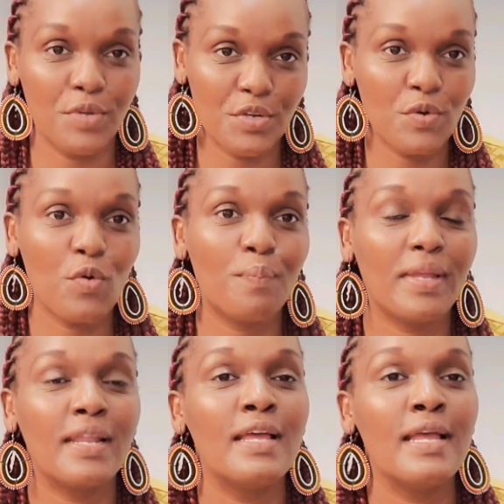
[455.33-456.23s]
window
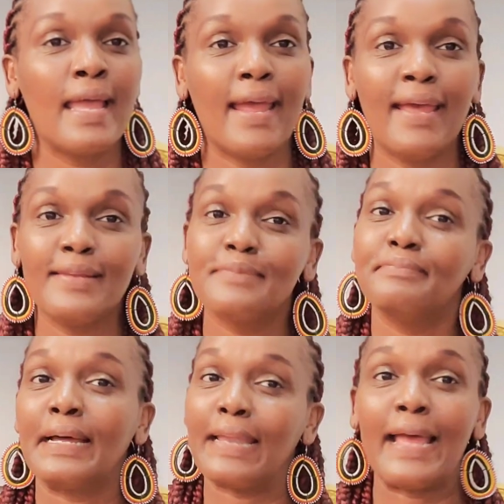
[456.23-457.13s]
open.
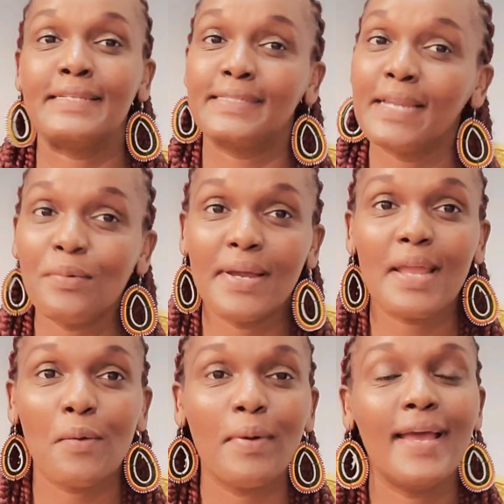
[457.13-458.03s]
But I still
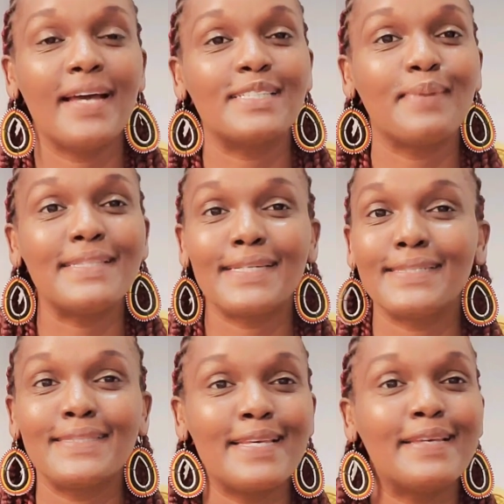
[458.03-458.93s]
wonder why, as much
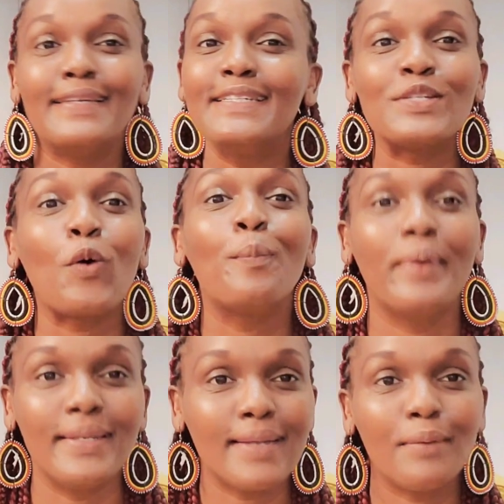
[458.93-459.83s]
as it's
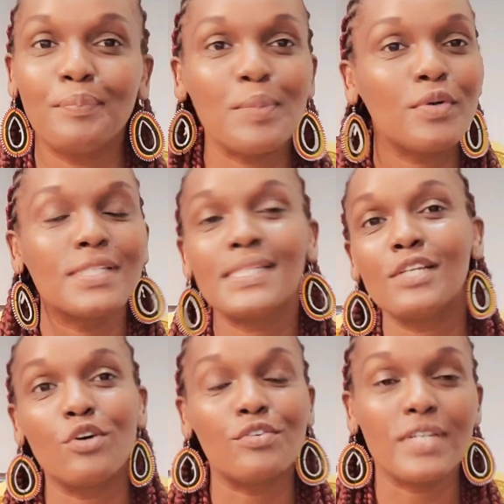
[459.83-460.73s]
open, people
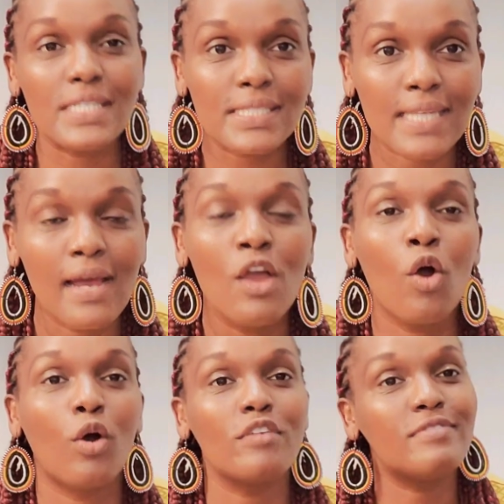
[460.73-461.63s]
still don't register,
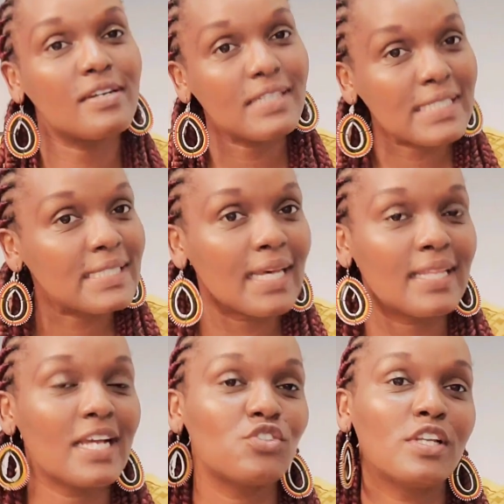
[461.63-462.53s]
or if they register,
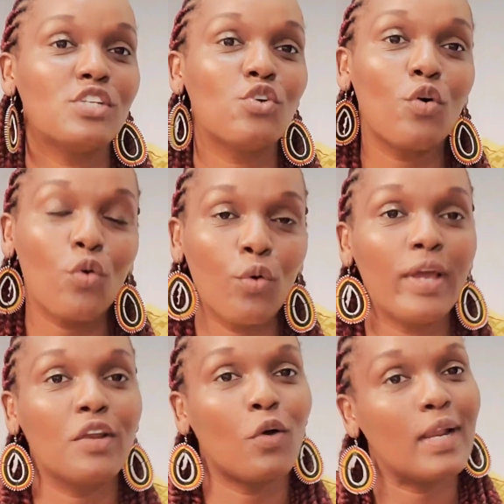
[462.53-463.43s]
they actually don't go
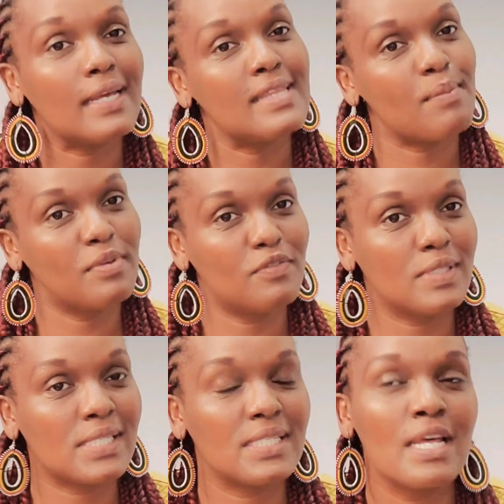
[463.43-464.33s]
and collect their
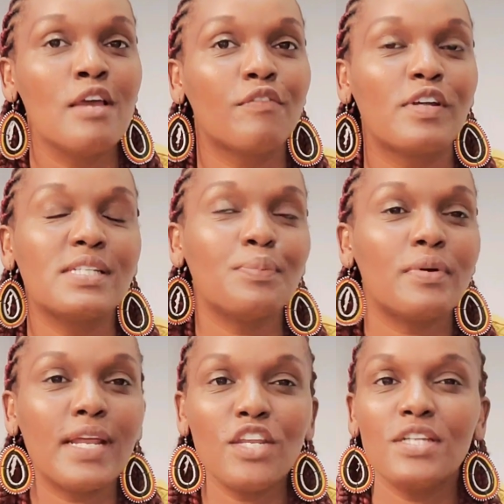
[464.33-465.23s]
PVCs. For
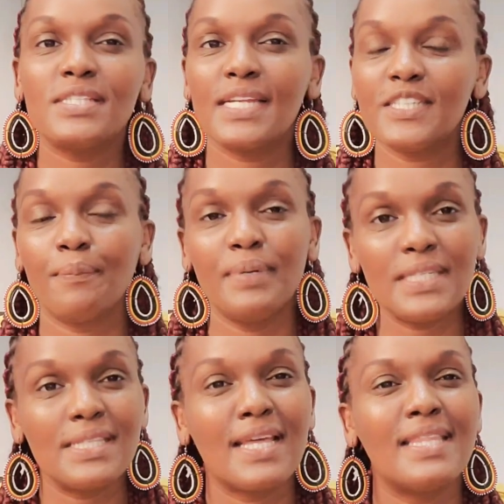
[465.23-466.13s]
example, right now it's such a
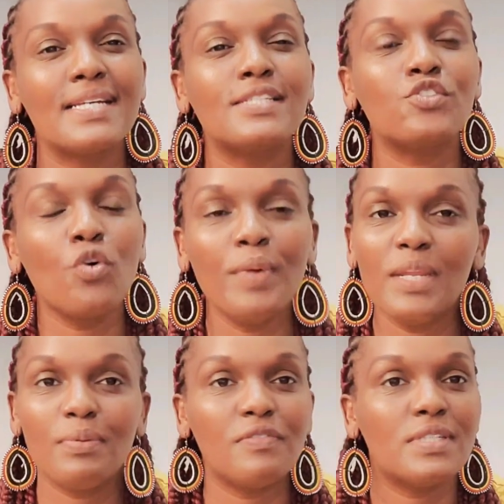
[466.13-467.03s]
pity that there are so
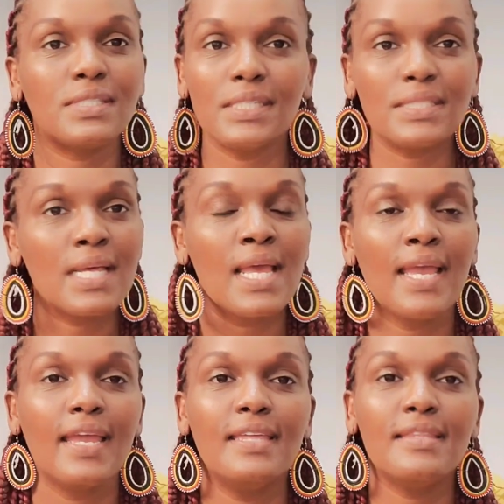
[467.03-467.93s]
many PVCs
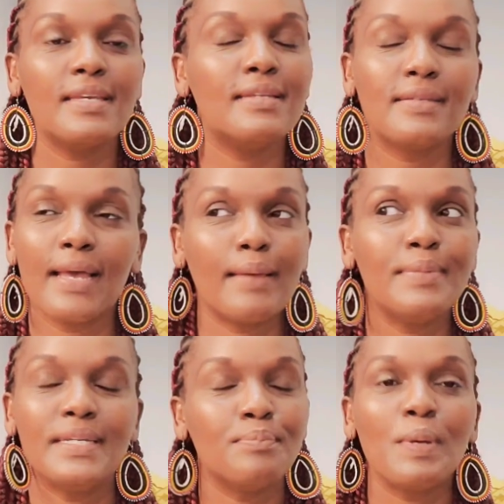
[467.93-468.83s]
I
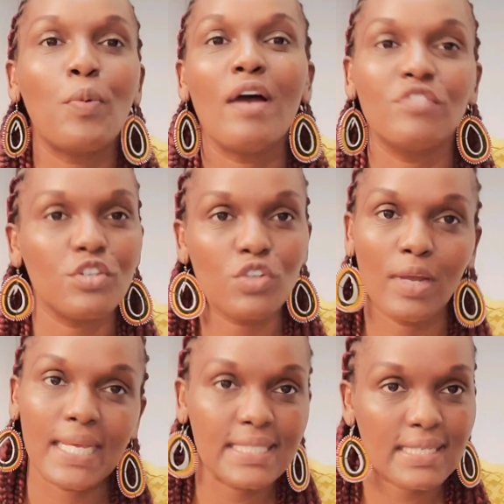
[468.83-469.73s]
mean, people have not
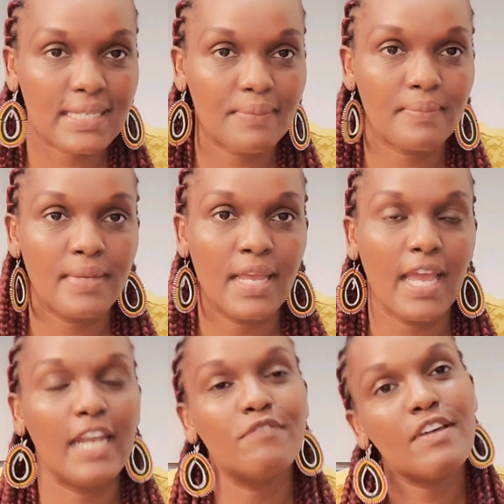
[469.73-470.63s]
collected them.
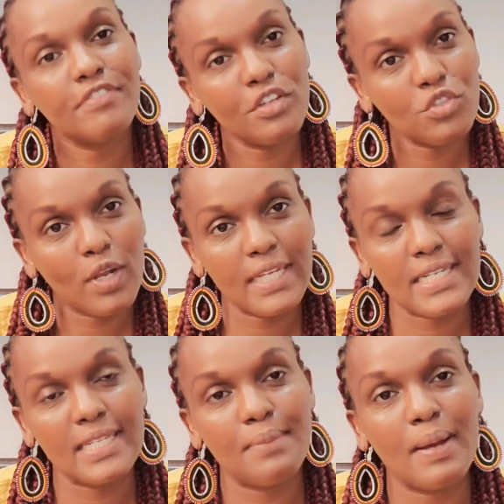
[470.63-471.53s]
And if they've not
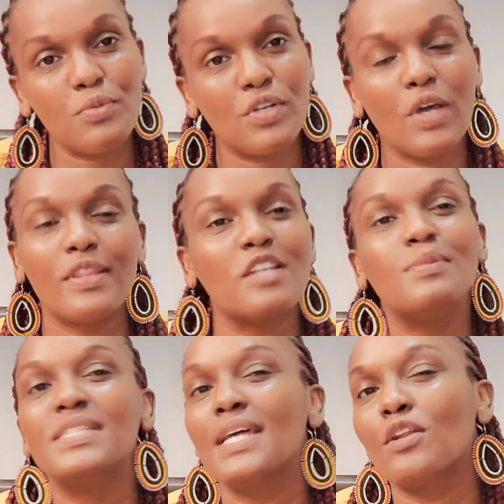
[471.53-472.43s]
collected them up to now,
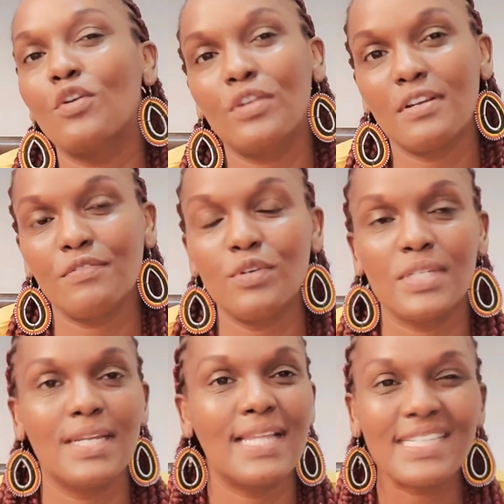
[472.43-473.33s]
that means they're not going to
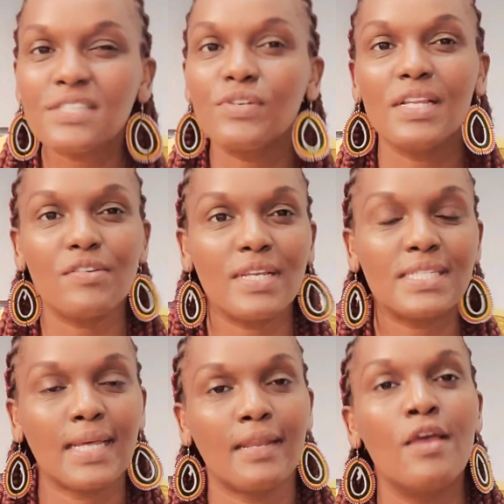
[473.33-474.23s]
vote. And that's really,
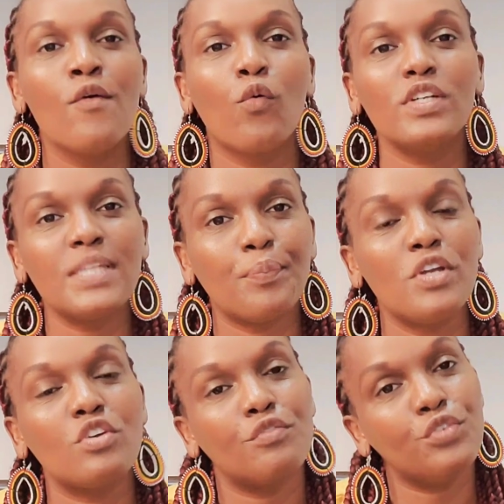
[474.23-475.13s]
really sad. What's the
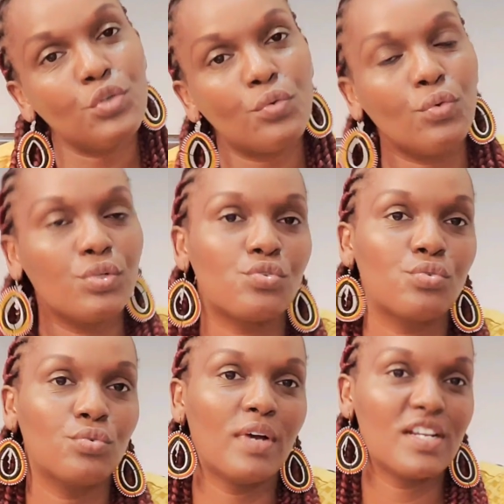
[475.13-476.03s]
point of you going
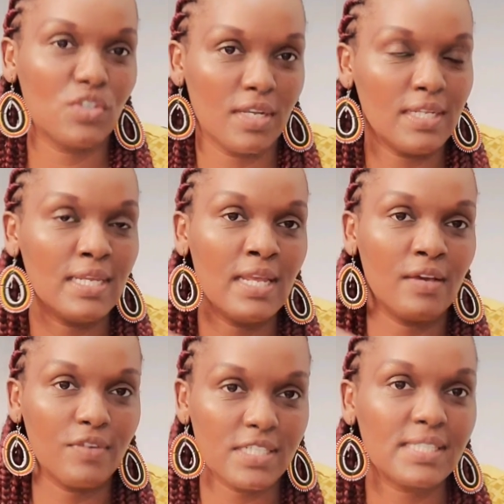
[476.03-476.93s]
to actually
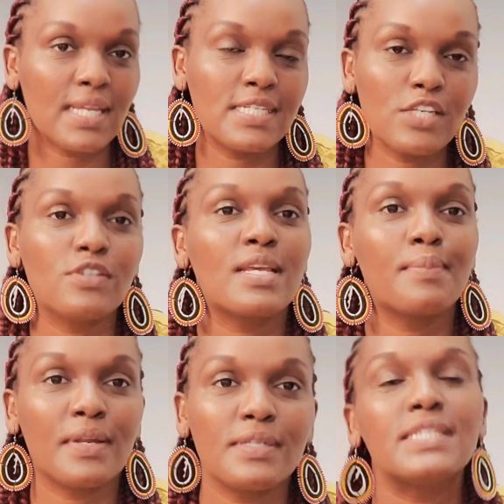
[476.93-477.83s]
register, take your
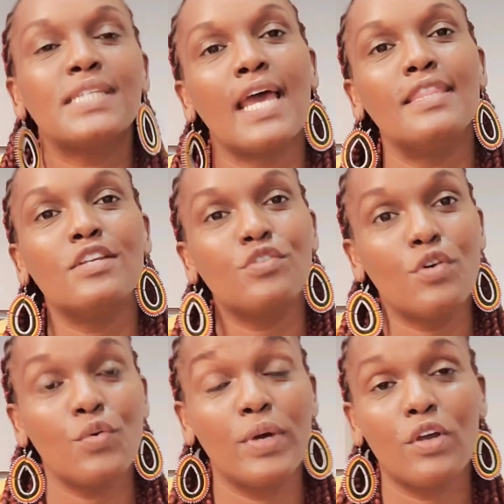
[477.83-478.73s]
time and register, and then you
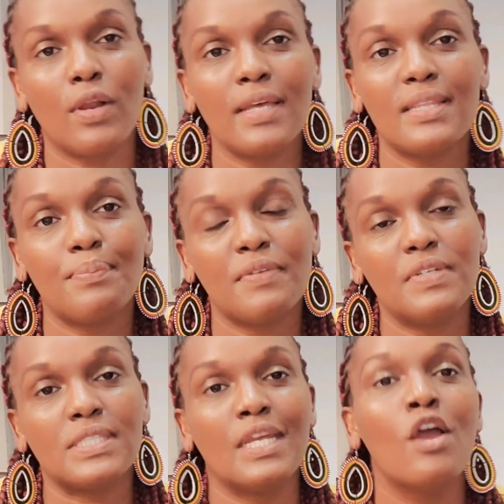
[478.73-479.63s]
don't go and collect the
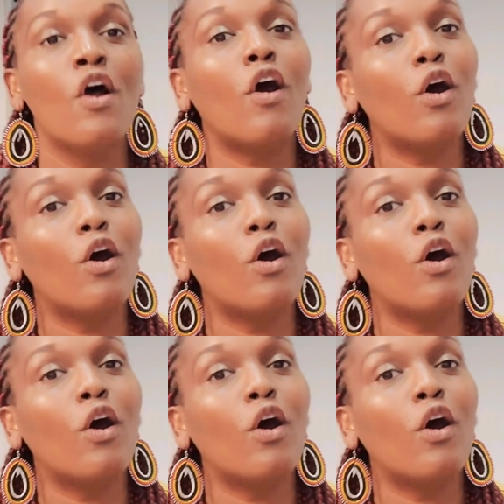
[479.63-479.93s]
PVC?